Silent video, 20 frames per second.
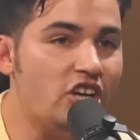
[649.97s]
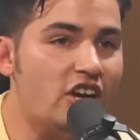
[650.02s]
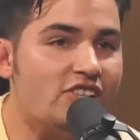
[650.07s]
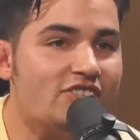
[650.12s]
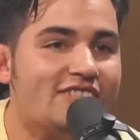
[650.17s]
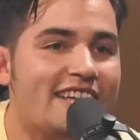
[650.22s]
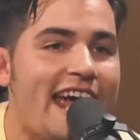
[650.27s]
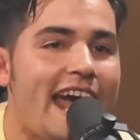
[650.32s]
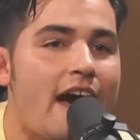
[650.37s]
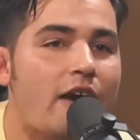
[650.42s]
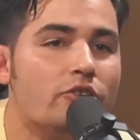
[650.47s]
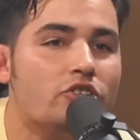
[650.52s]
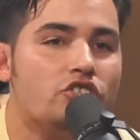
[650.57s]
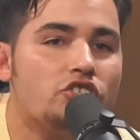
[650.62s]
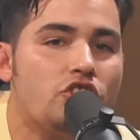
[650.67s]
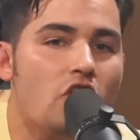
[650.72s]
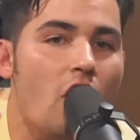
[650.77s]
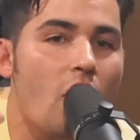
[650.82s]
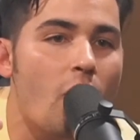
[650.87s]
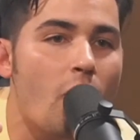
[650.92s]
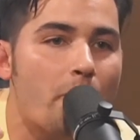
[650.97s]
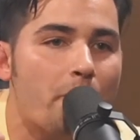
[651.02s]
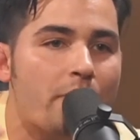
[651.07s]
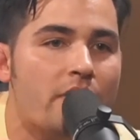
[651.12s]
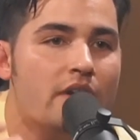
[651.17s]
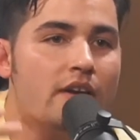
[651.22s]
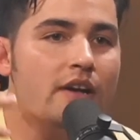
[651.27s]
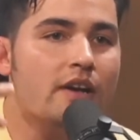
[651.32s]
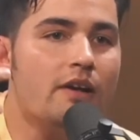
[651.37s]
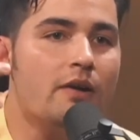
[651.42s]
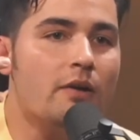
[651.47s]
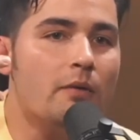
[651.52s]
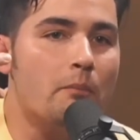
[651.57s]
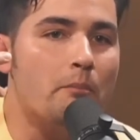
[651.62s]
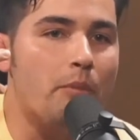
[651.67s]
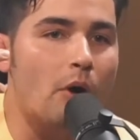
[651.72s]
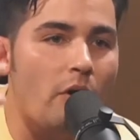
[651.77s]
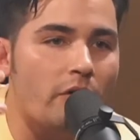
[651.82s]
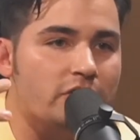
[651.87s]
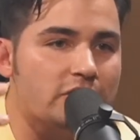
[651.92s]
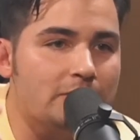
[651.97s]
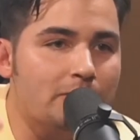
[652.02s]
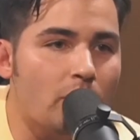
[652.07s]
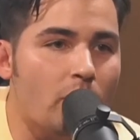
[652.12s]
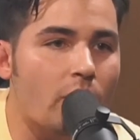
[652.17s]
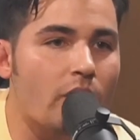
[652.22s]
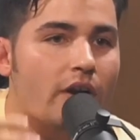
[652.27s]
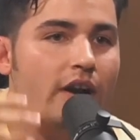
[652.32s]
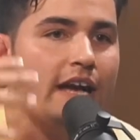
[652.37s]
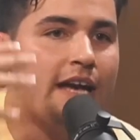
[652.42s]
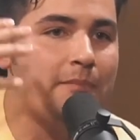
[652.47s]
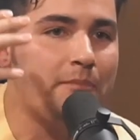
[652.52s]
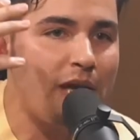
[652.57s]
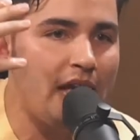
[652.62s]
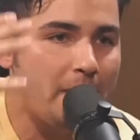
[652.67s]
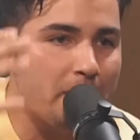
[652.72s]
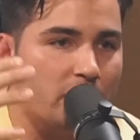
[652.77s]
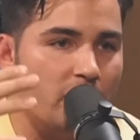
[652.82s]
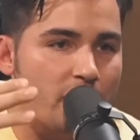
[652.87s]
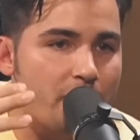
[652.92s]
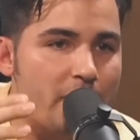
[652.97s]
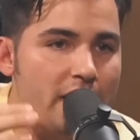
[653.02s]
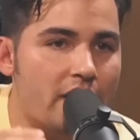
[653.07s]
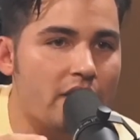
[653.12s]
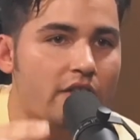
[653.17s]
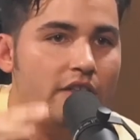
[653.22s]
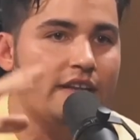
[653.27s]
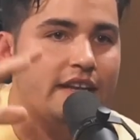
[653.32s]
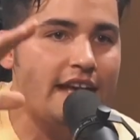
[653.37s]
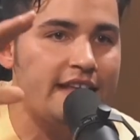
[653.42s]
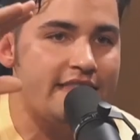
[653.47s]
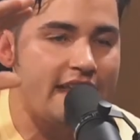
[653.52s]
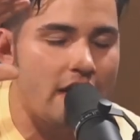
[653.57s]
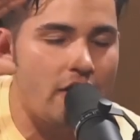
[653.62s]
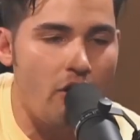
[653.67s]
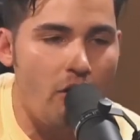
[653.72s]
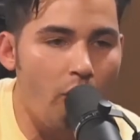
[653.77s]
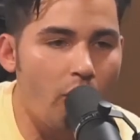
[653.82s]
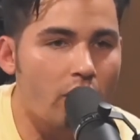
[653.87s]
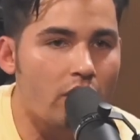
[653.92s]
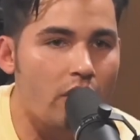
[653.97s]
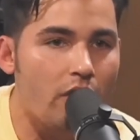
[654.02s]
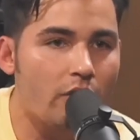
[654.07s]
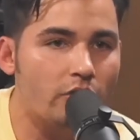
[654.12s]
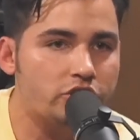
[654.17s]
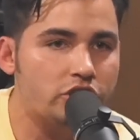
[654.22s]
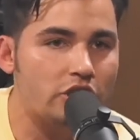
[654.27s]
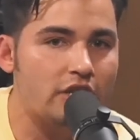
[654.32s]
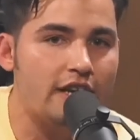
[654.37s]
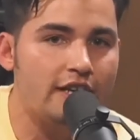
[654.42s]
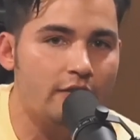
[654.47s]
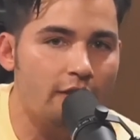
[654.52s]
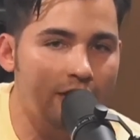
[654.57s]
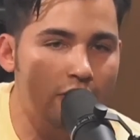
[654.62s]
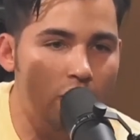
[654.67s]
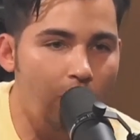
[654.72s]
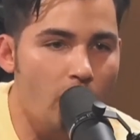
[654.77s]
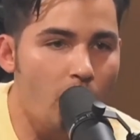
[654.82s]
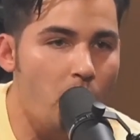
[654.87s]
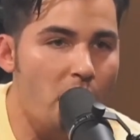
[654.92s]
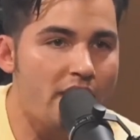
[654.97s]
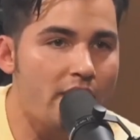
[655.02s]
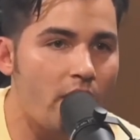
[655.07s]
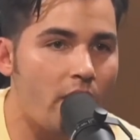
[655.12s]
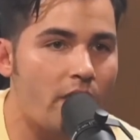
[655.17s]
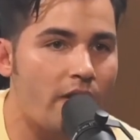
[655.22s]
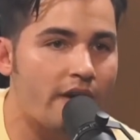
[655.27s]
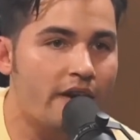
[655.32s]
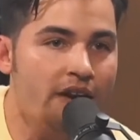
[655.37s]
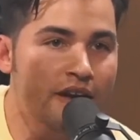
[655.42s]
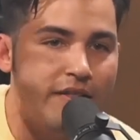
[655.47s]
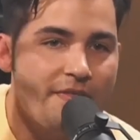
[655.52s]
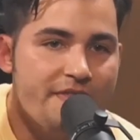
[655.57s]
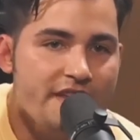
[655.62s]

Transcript: just how dope Baltimore and people of Maryland and that whole culture and like who we are.